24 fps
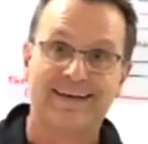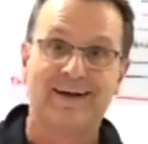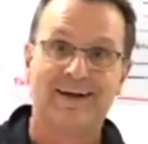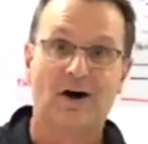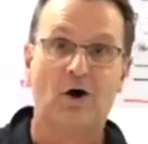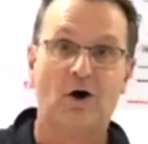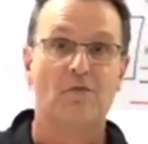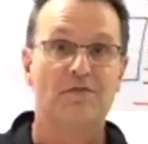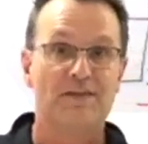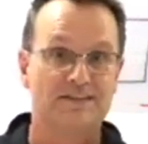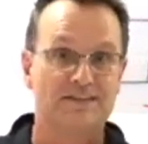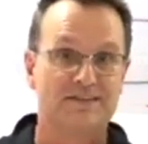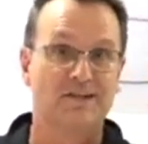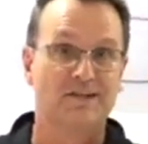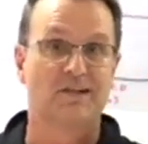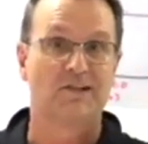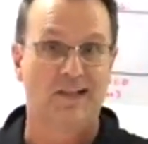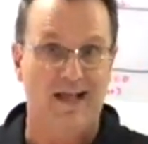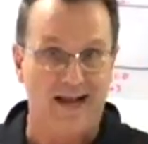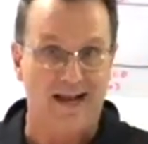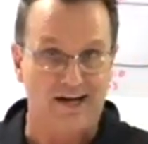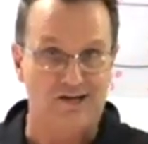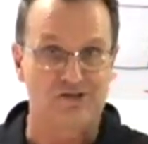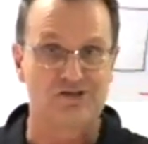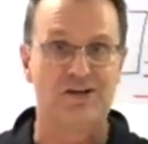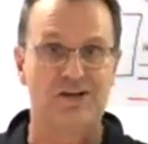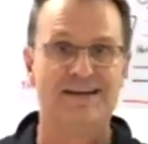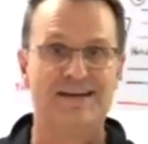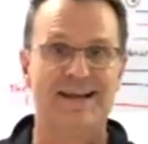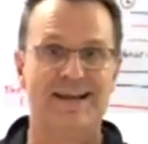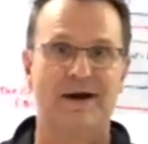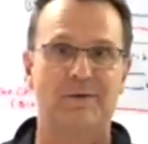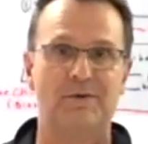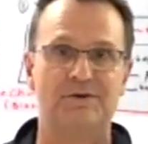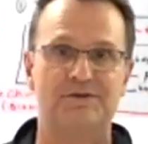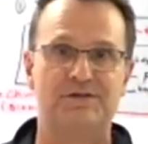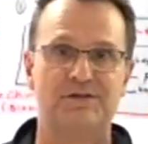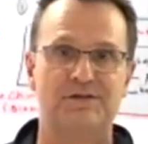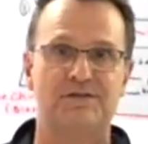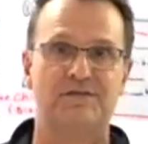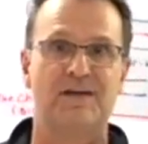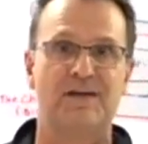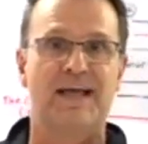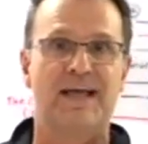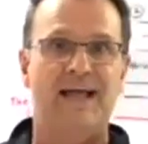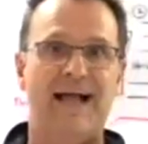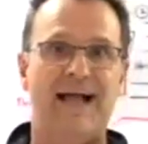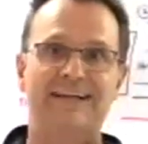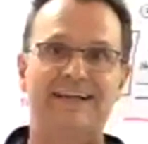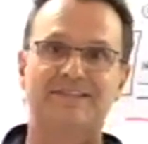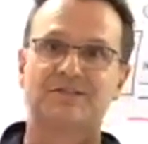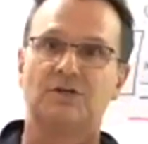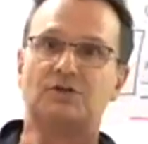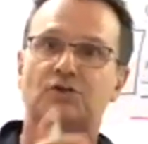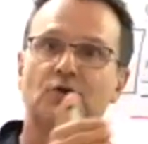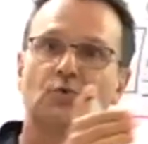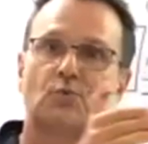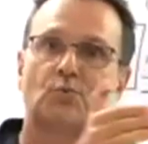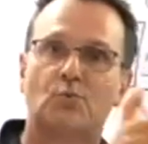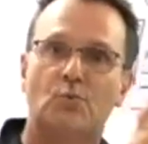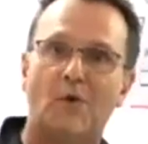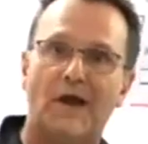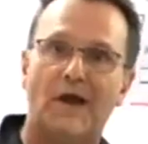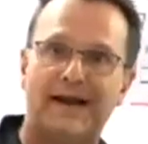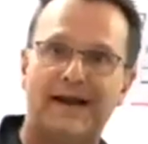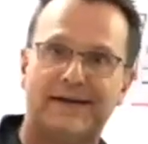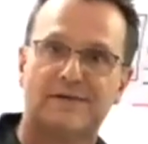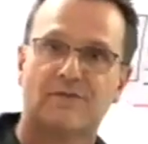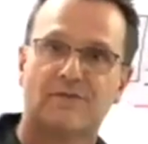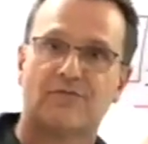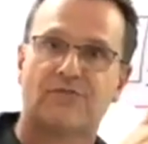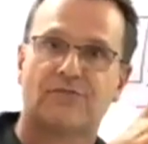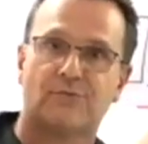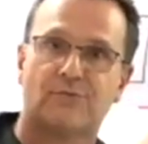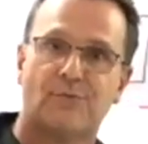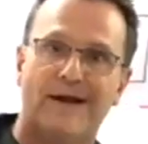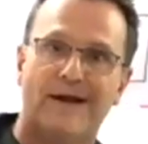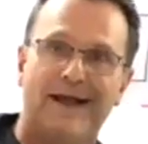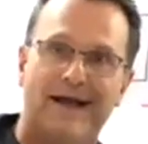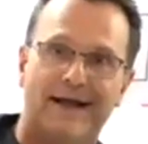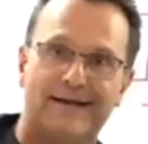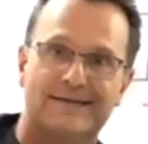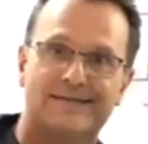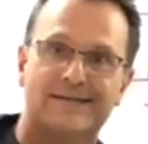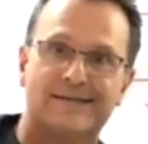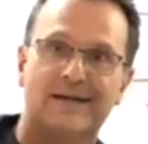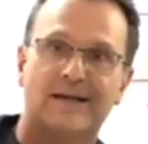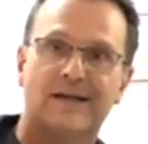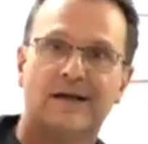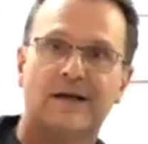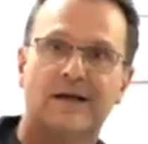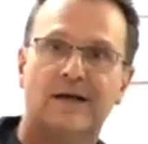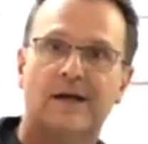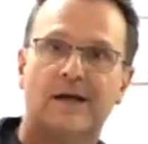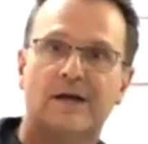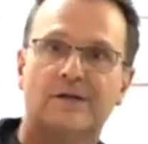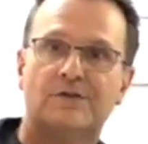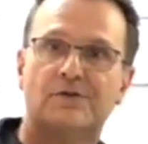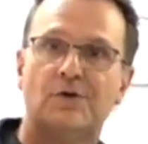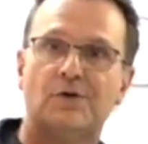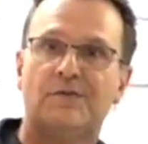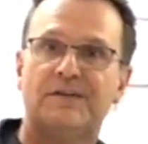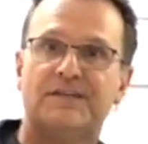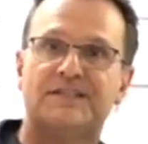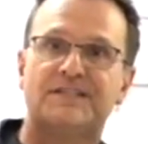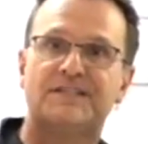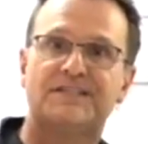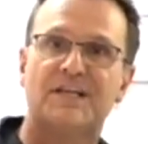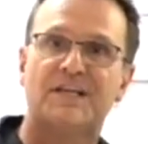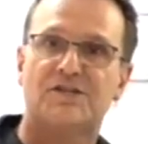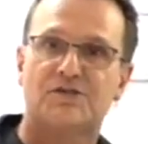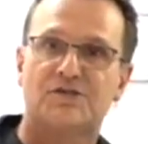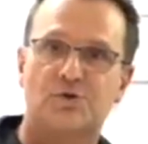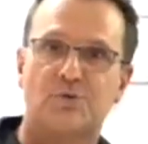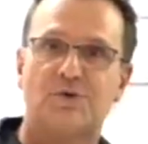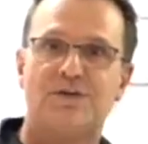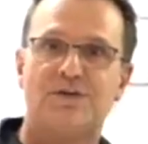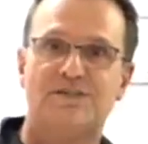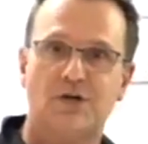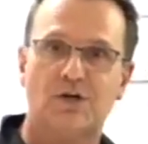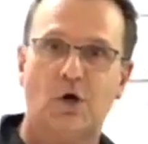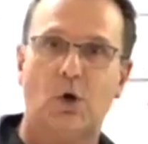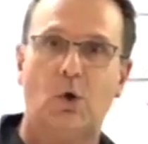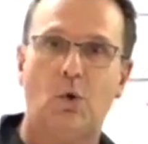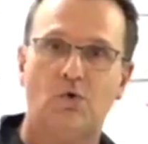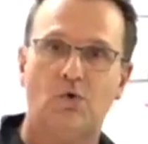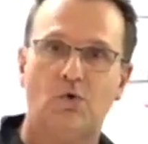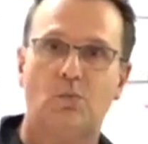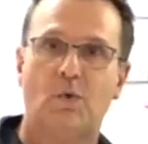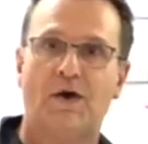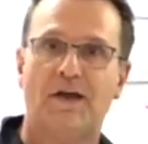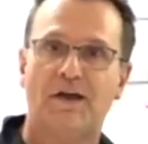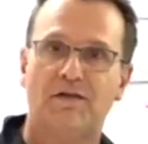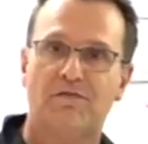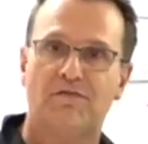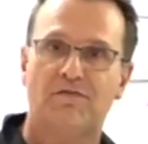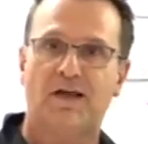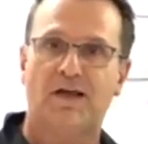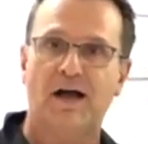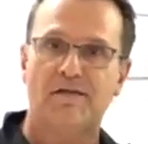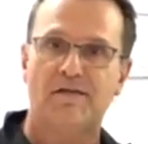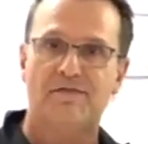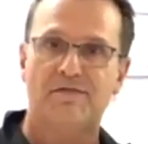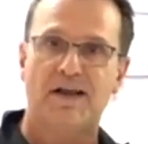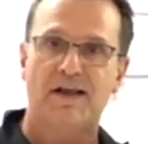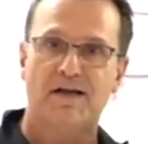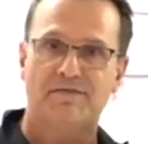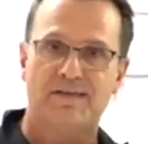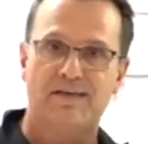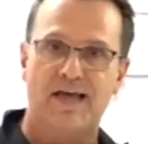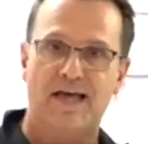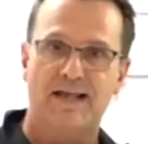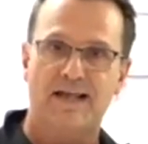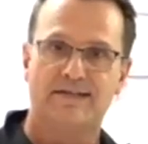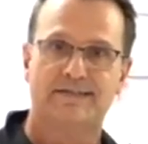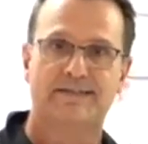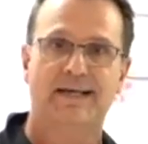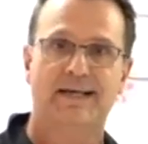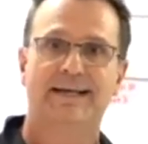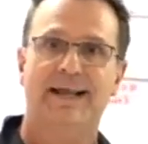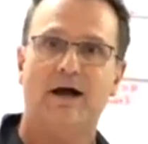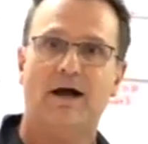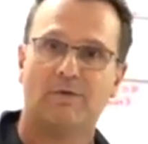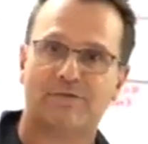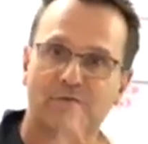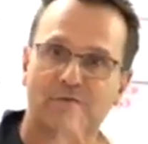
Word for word: on this election narrative as a direct threat to the centuries old way of life in Afghanistan. Now, if